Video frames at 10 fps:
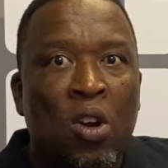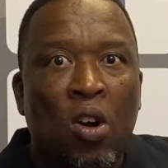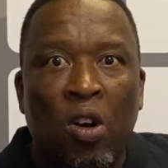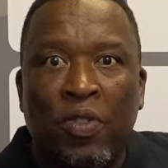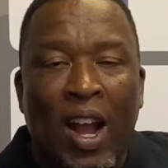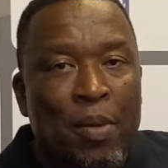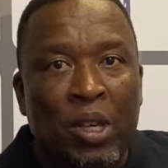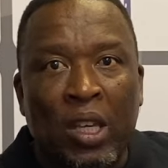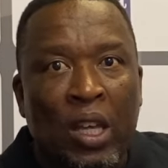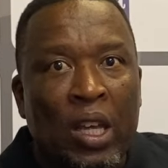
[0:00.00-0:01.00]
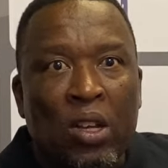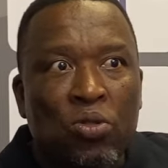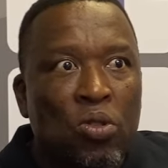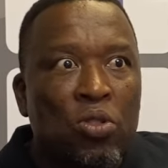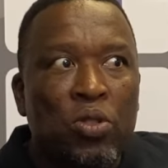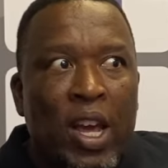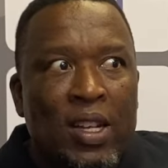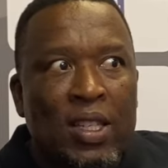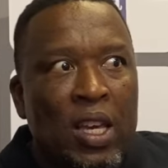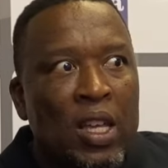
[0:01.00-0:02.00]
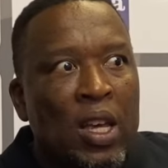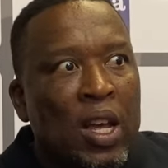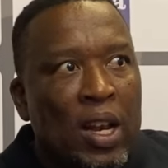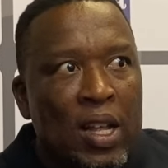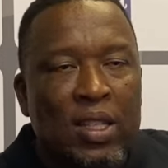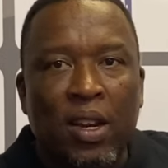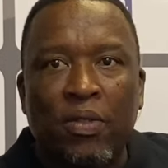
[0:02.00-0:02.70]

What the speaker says: of coming, so you then say, let's